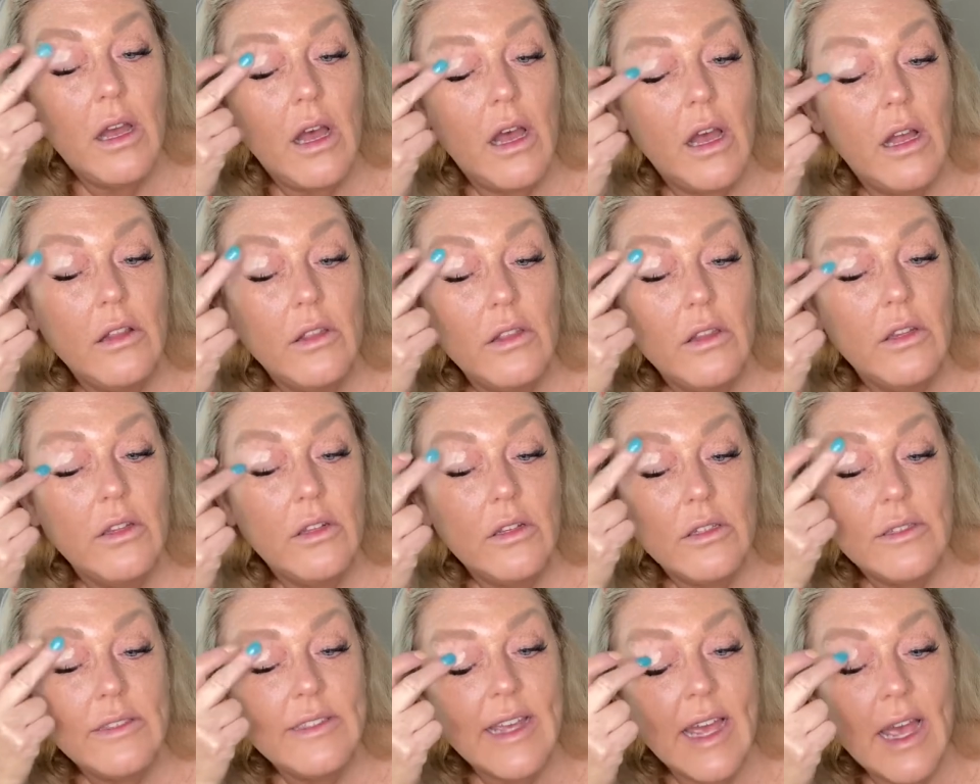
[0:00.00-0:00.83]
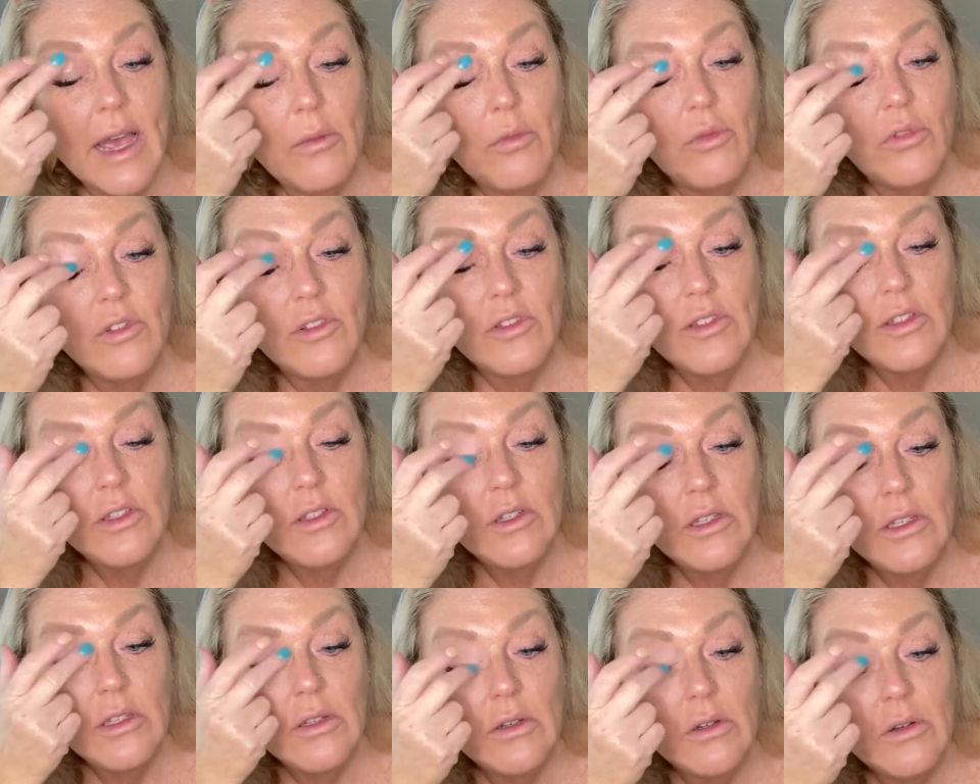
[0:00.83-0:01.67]
A little dab will do
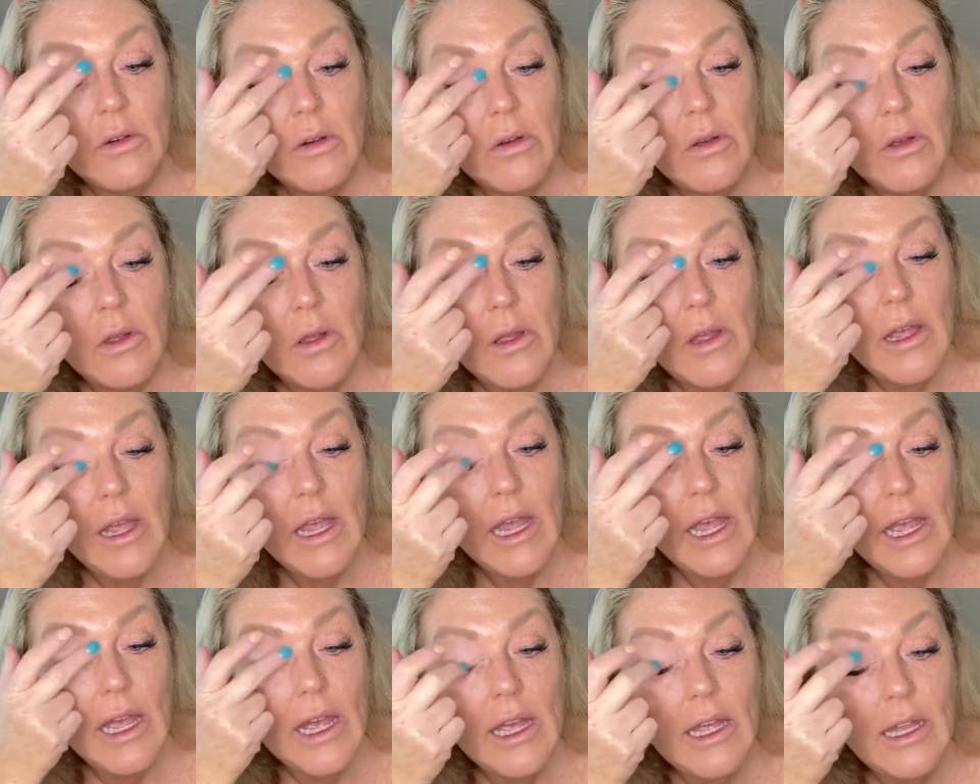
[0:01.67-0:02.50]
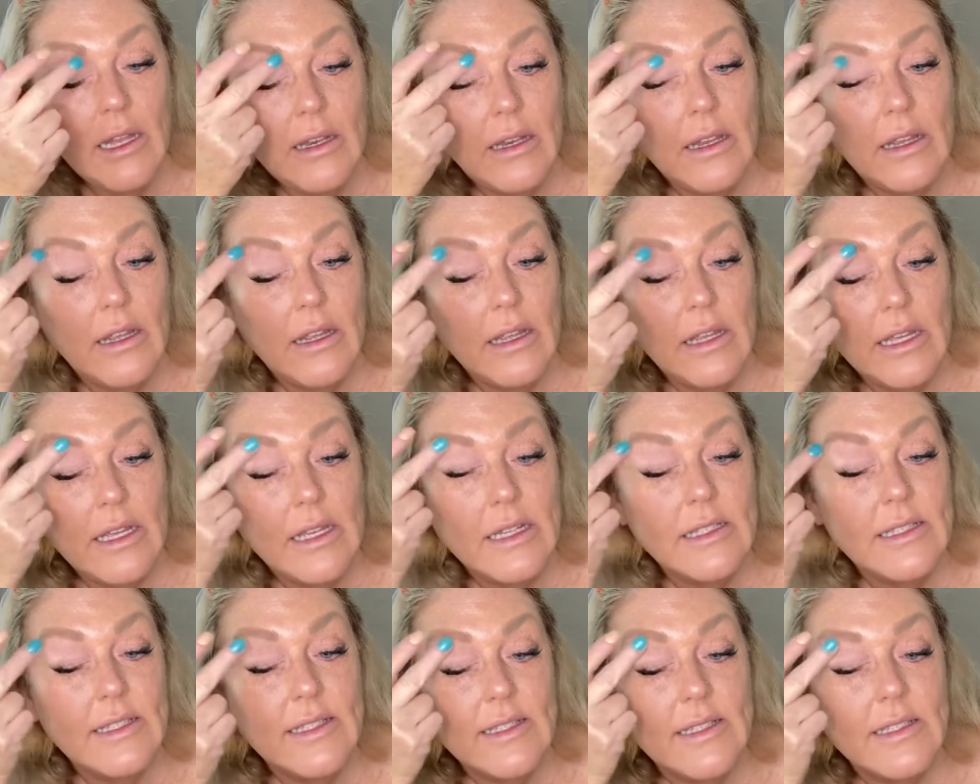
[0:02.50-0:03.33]
you. And
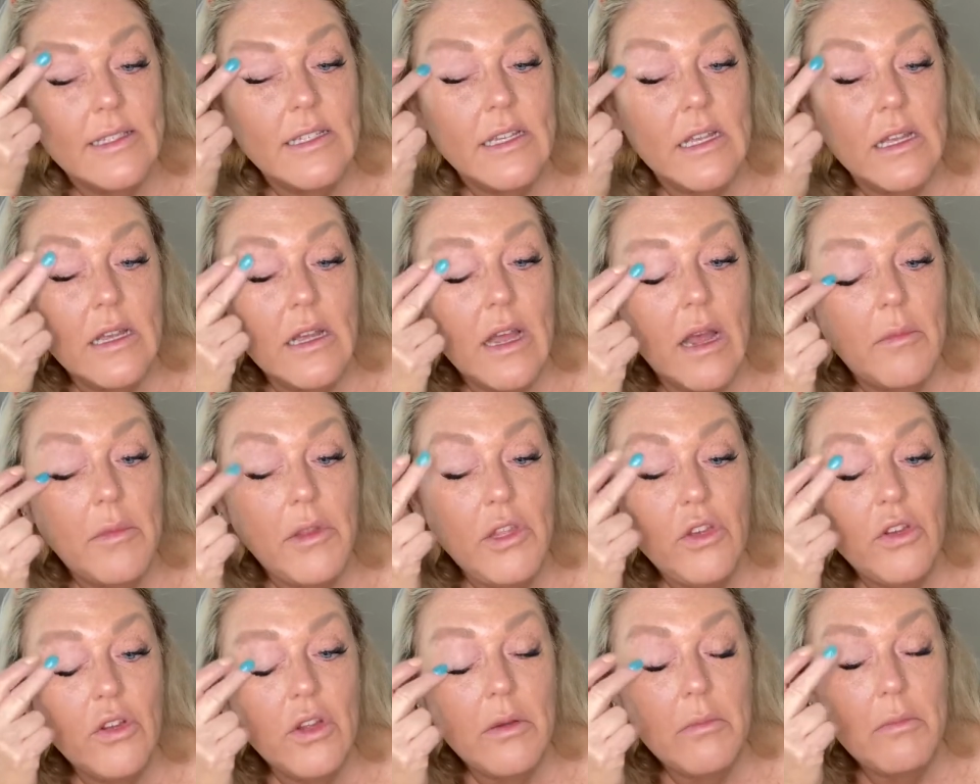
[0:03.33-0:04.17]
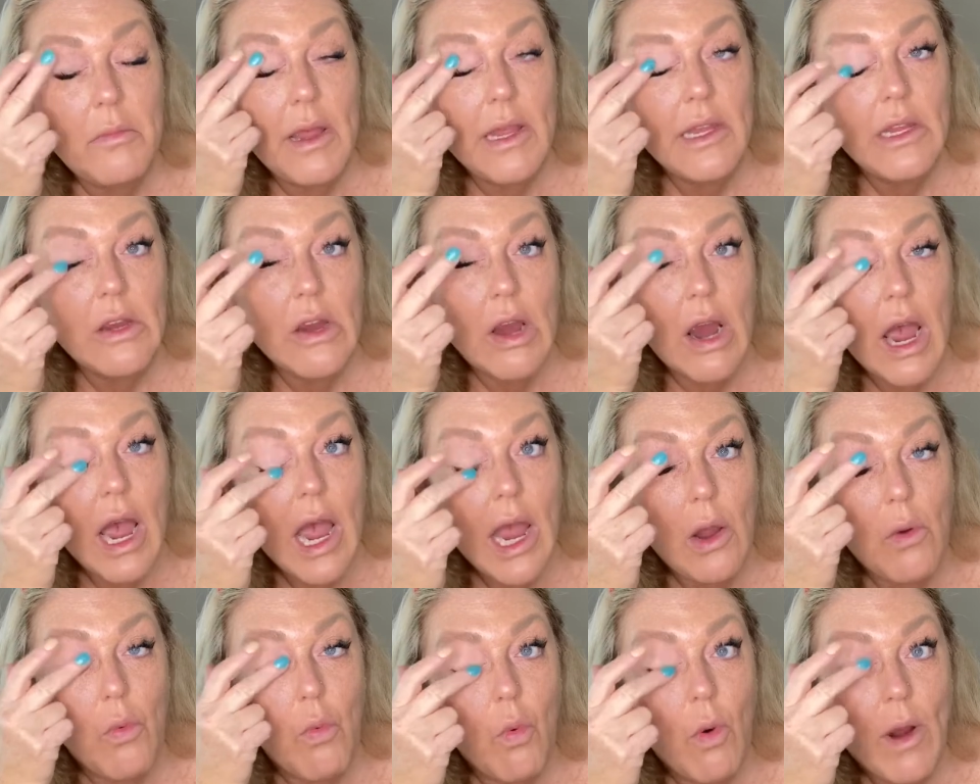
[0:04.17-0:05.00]
it's, I mean, you could make your
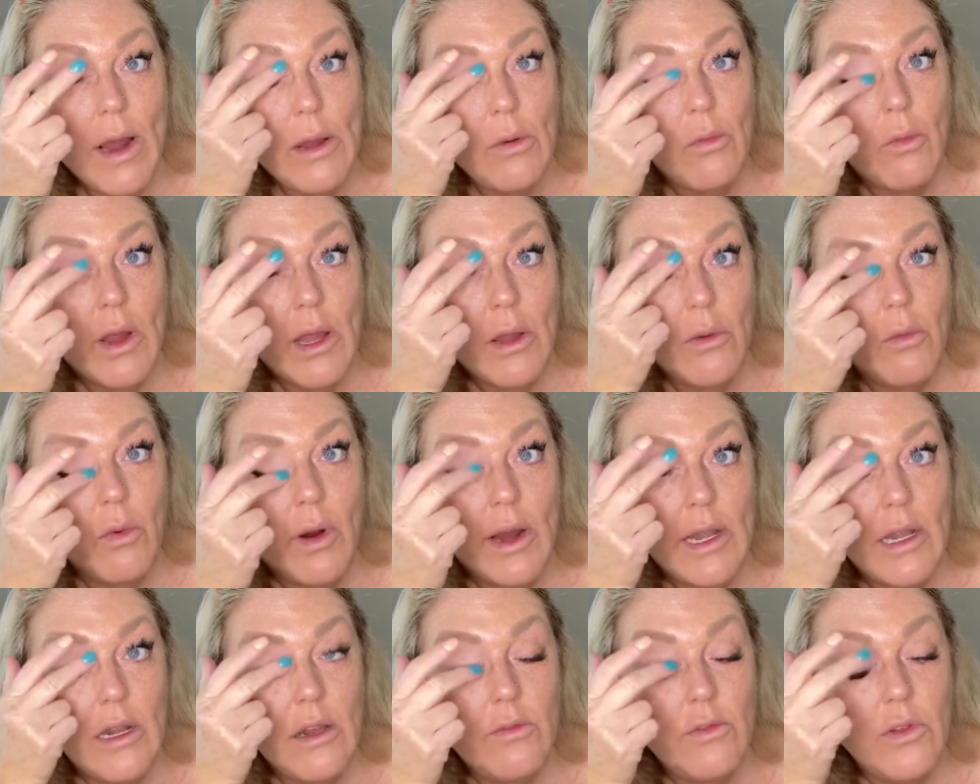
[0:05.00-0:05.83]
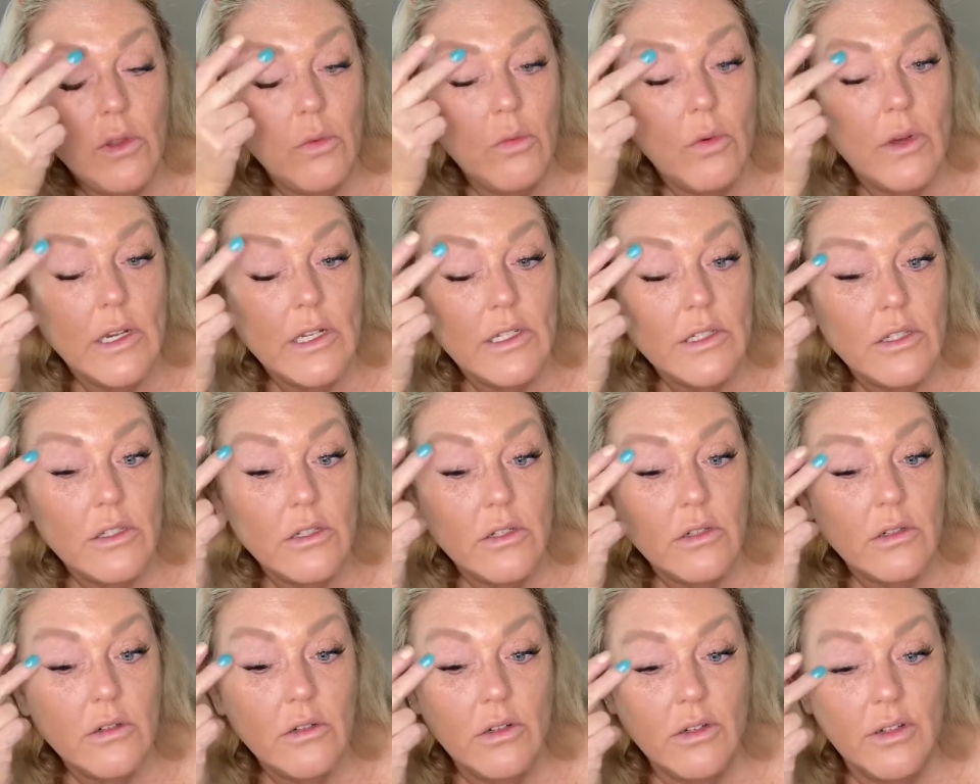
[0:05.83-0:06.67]
eye white if you wanted
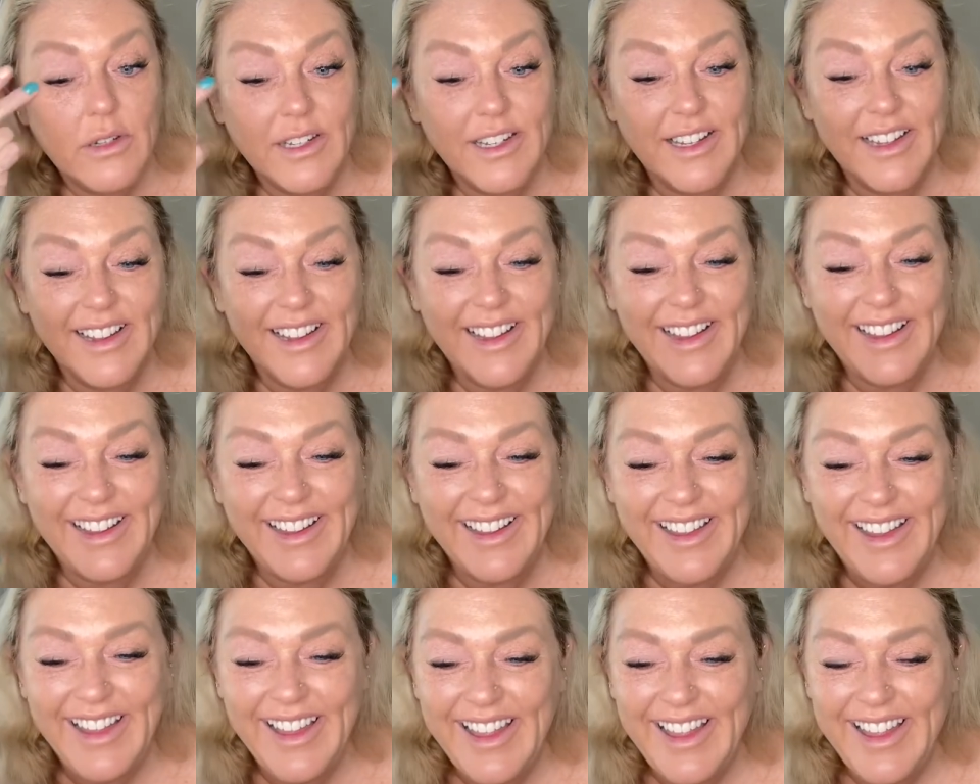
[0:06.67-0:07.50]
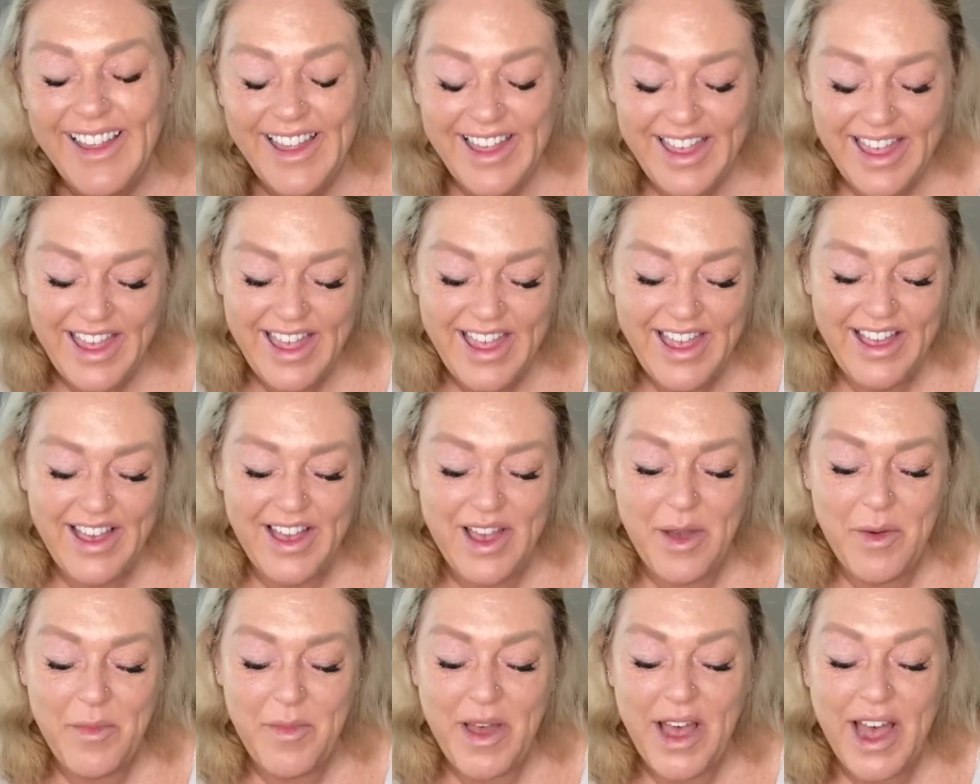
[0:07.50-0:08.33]
to.
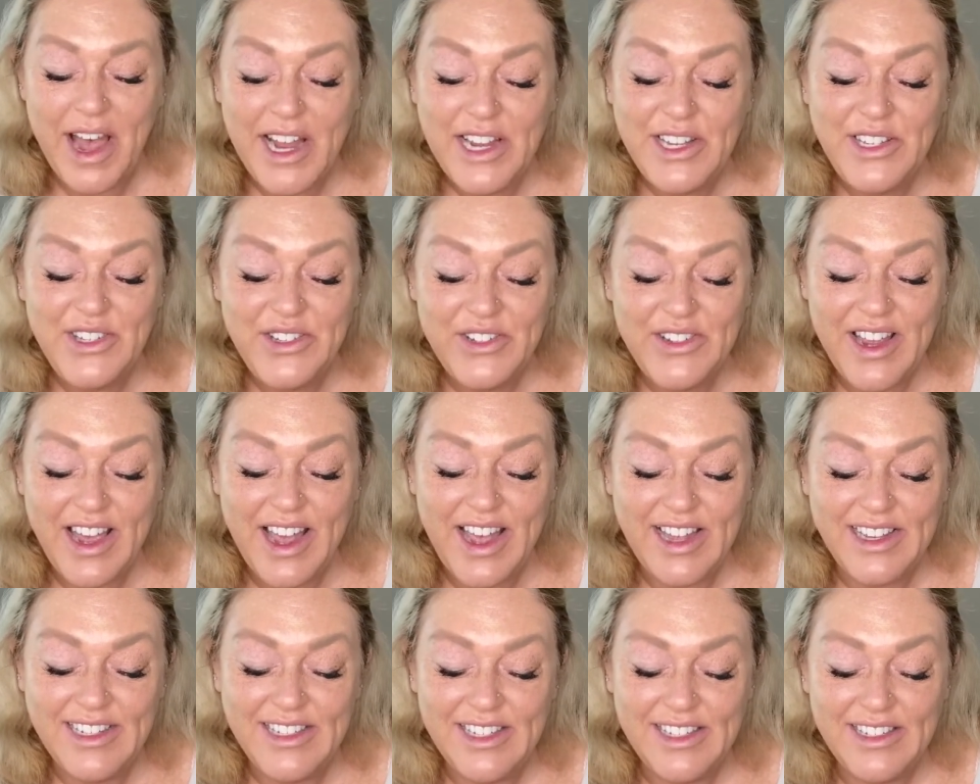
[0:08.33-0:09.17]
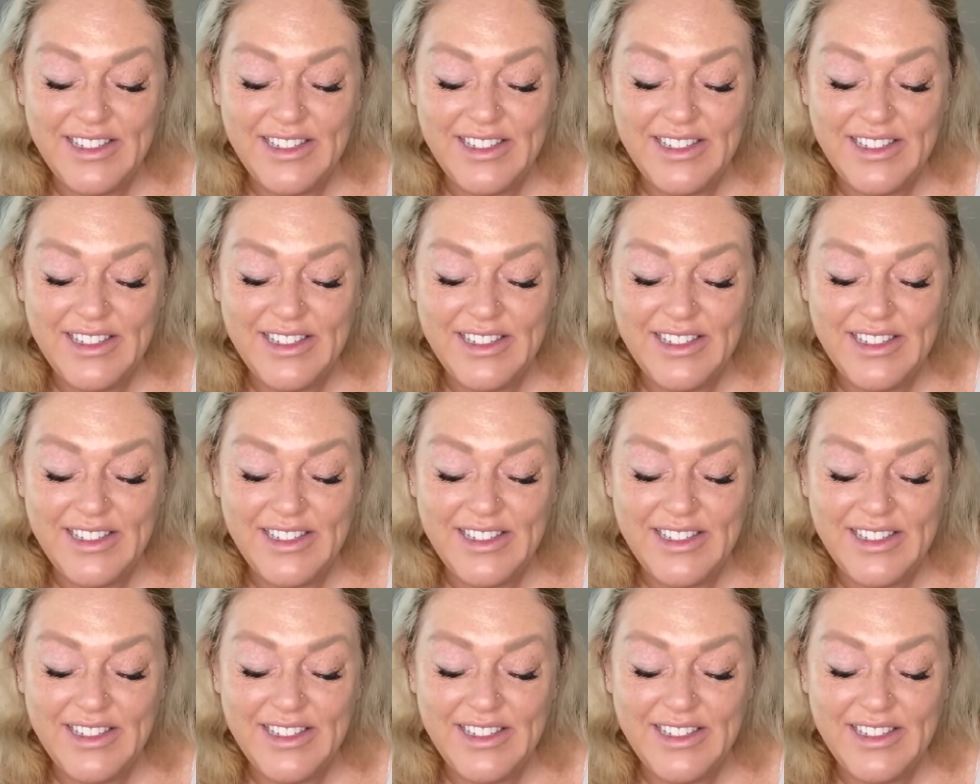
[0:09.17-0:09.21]
I do not.